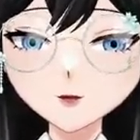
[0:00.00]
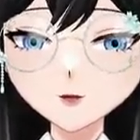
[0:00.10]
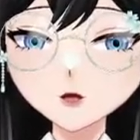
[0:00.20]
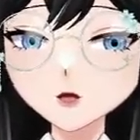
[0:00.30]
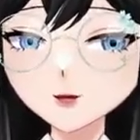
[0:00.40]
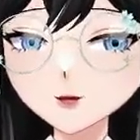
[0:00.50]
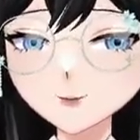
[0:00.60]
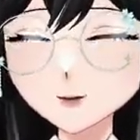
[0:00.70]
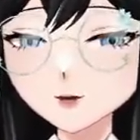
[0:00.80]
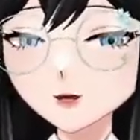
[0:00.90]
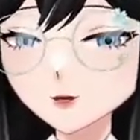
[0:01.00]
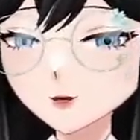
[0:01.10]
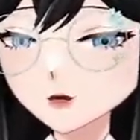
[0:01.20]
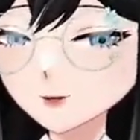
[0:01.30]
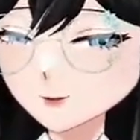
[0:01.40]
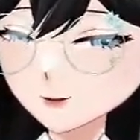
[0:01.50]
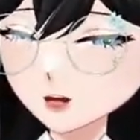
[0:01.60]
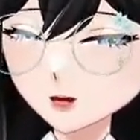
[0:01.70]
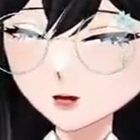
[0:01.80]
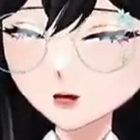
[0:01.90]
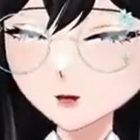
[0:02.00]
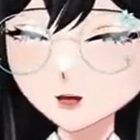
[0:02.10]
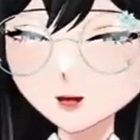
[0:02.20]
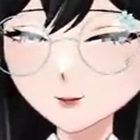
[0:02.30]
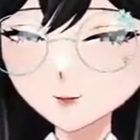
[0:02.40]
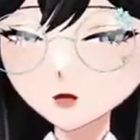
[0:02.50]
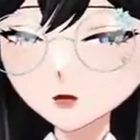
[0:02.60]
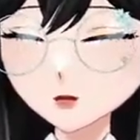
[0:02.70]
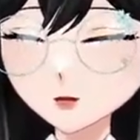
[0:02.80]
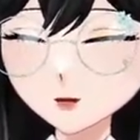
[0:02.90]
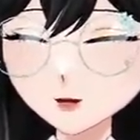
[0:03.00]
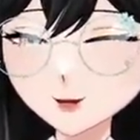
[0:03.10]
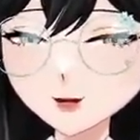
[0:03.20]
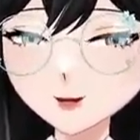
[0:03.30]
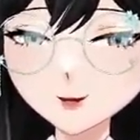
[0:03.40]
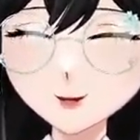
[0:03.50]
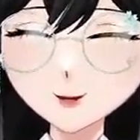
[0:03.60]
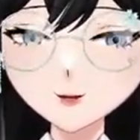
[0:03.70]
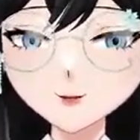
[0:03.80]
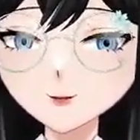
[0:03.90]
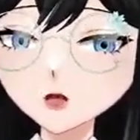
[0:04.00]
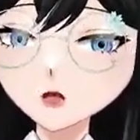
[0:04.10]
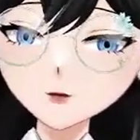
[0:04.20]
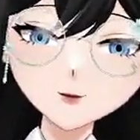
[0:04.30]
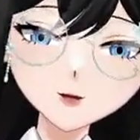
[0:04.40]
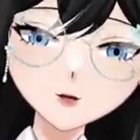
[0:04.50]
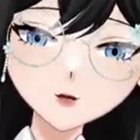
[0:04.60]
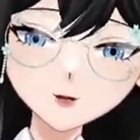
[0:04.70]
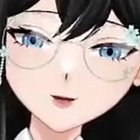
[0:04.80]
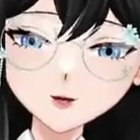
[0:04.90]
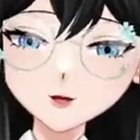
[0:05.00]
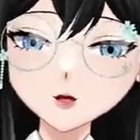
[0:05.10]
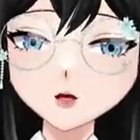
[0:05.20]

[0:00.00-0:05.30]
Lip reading: Or if you just make it like more condensed, then nope, no transcription.